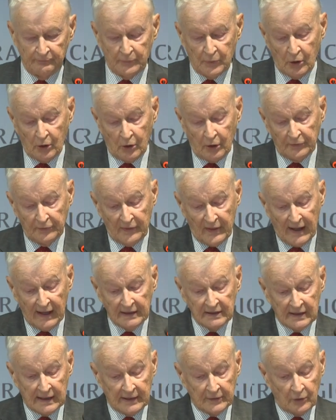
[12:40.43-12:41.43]
Beyond
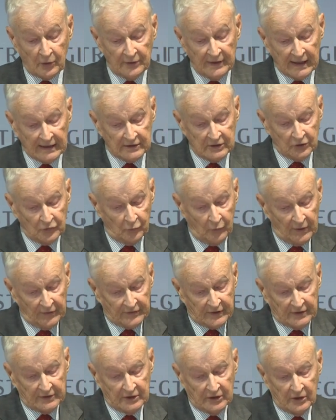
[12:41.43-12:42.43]
that, and connected
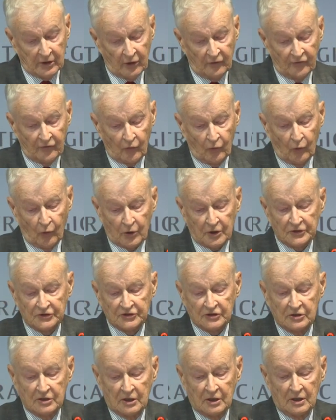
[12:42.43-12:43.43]
with it, of
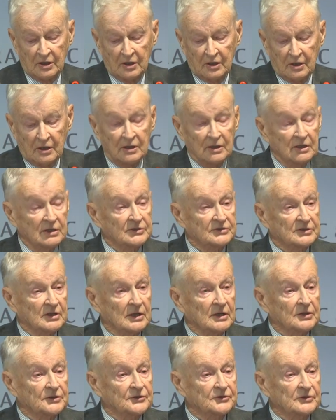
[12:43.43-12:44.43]
course, is
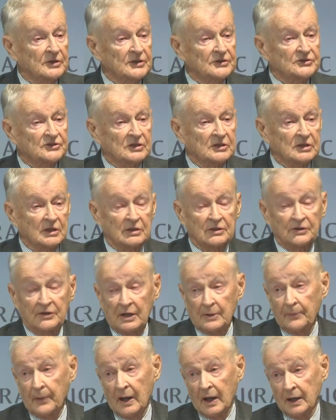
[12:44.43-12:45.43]
the interest
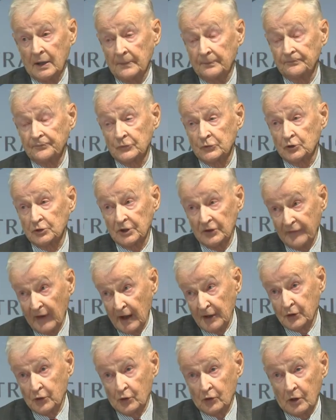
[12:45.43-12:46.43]
thereby to
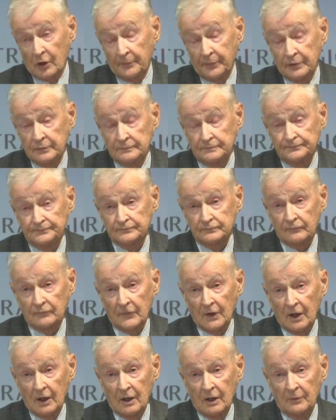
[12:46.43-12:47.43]
divide Europe.
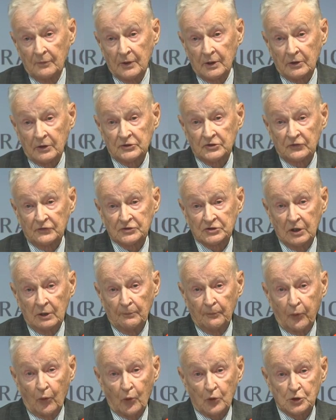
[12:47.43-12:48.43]
Because if
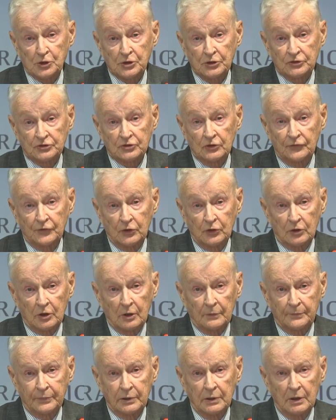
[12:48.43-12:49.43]
some portions of
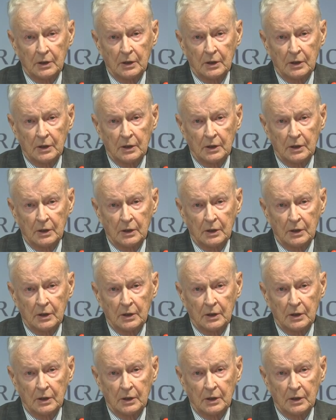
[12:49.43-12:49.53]
Europe